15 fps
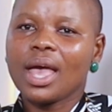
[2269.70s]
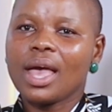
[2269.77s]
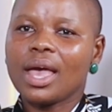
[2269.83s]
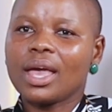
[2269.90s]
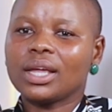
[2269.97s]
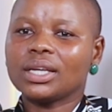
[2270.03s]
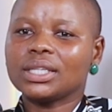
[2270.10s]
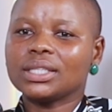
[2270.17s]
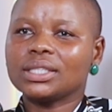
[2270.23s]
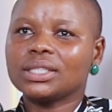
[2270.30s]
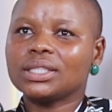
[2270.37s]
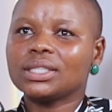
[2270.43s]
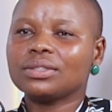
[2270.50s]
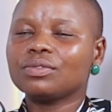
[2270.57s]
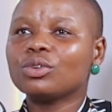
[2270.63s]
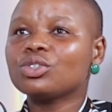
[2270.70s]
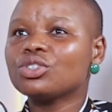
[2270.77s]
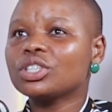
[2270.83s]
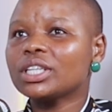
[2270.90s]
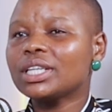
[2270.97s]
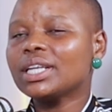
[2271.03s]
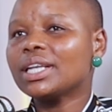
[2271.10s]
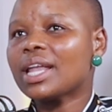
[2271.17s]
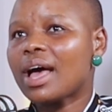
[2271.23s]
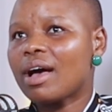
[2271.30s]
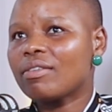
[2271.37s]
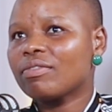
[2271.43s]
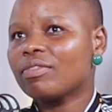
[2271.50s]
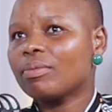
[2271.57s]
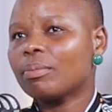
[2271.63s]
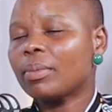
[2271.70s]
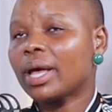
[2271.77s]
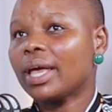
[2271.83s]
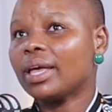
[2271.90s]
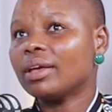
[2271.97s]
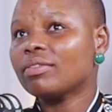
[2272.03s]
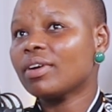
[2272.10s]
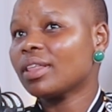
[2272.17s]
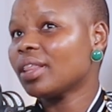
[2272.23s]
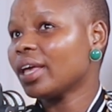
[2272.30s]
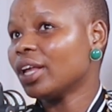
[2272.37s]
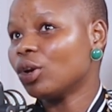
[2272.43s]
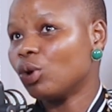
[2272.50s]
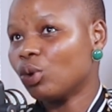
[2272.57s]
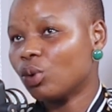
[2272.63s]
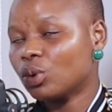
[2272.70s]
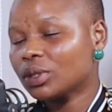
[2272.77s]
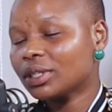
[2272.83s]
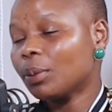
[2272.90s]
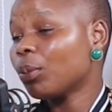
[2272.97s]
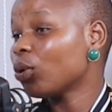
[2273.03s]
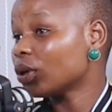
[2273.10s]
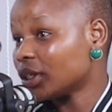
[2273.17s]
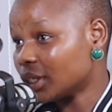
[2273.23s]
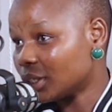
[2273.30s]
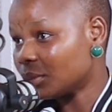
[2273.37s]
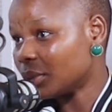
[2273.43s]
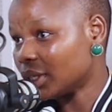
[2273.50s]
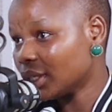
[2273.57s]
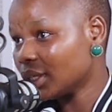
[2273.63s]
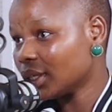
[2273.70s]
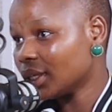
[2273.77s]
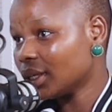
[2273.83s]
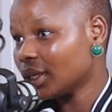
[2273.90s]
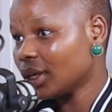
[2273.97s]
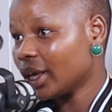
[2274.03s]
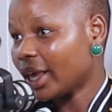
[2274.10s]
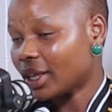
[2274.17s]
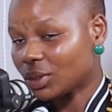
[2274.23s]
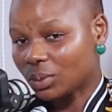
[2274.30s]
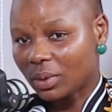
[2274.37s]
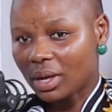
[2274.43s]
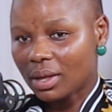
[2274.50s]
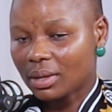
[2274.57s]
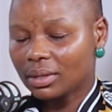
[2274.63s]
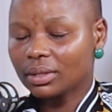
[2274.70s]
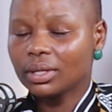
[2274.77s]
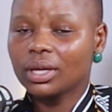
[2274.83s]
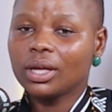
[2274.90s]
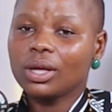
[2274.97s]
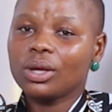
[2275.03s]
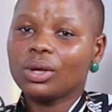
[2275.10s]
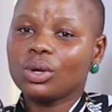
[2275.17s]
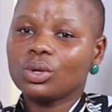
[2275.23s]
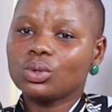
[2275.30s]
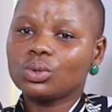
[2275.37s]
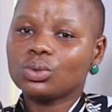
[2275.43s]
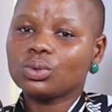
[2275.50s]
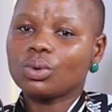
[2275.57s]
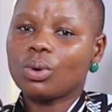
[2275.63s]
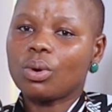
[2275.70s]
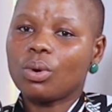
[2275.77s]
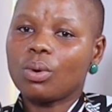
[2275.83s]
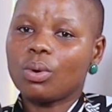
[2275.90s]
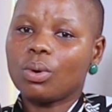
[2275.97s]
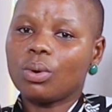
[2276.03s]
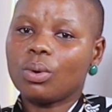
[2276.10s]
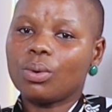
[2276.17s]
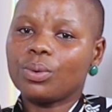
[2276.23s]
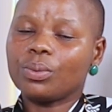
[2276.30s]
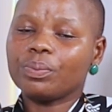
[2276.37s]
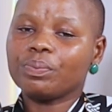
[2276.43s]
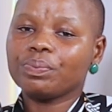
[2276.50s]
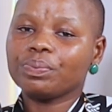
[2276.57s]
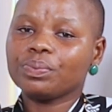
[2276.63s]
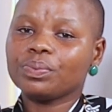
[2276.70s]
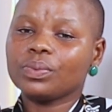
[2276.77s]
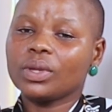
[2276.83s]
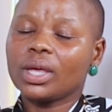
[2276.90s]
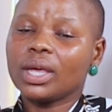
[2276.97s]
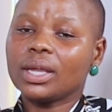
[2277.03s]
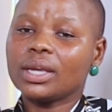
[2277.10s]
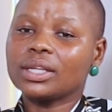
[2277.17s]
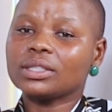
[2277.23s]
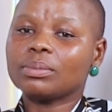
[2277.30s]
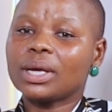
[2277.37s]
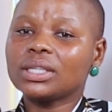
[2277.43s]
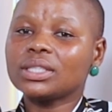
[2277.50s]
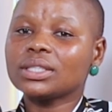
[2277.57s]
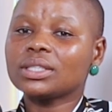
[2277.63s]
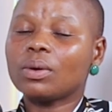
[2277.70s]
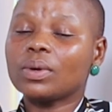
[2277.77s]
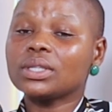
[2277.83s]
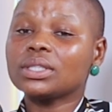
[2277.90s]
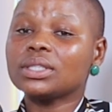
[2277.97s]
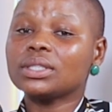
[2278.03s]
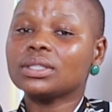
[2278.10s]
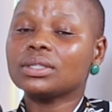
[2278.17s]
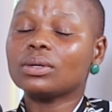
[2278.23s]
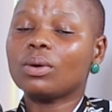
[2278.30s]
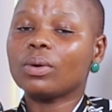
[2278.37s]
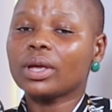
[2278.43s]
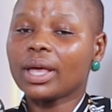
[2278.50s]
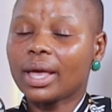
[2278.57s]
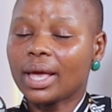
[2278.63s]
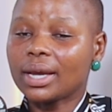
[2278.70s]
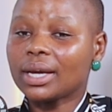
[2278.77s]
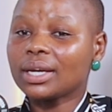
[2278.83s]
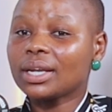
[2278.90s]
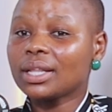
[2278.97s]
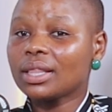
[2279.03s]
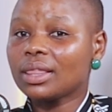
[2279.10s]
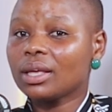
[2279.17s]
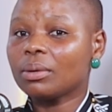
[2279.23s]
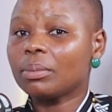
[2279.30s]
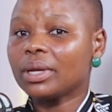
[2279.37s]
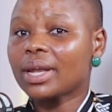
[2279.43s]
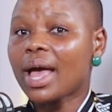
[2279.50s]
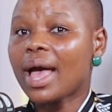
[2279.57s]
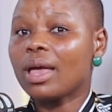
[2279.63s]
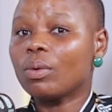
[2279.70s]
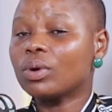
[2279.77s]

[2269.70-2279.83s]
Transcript: And fortunately enough, my father-in-law supported me as well. So in as much as I was okay, and another thing, Mina, I